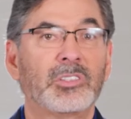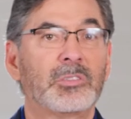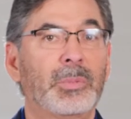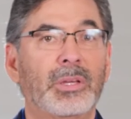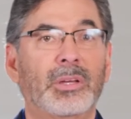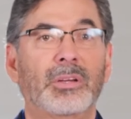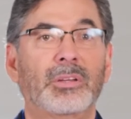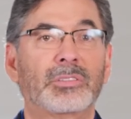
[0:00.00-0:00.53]
it's
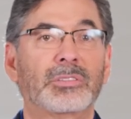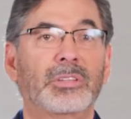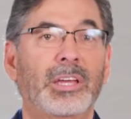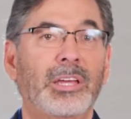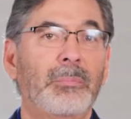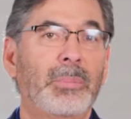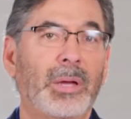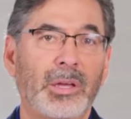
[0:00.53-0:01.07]
because
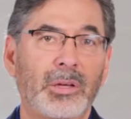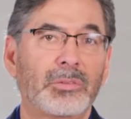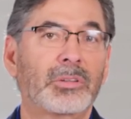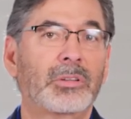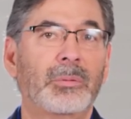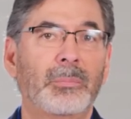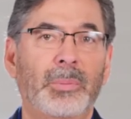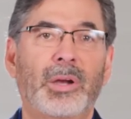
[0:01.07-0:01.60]
they paled
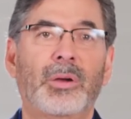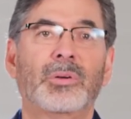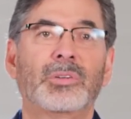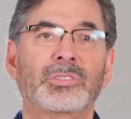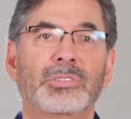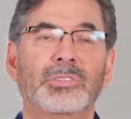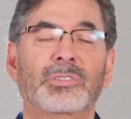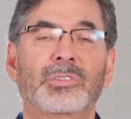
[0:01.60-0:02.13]
in
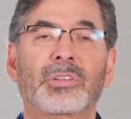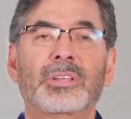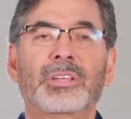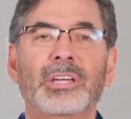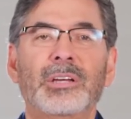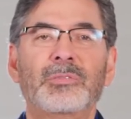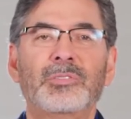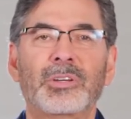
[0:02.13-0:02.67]
comparison to the
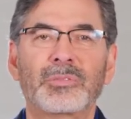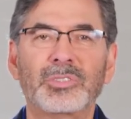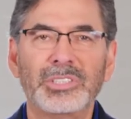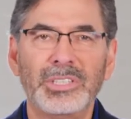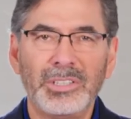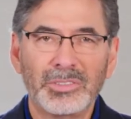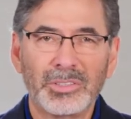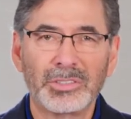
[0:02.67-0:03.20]
gift of
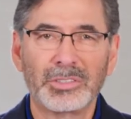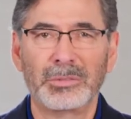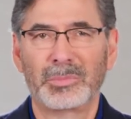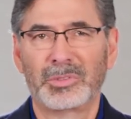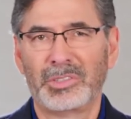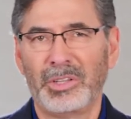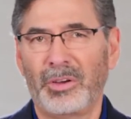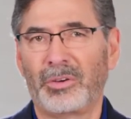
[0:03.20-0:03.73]
Jesus
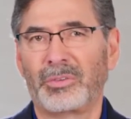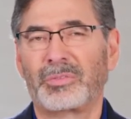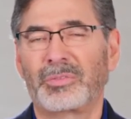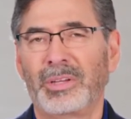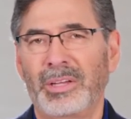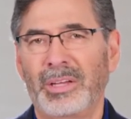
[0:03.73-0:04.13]
himself.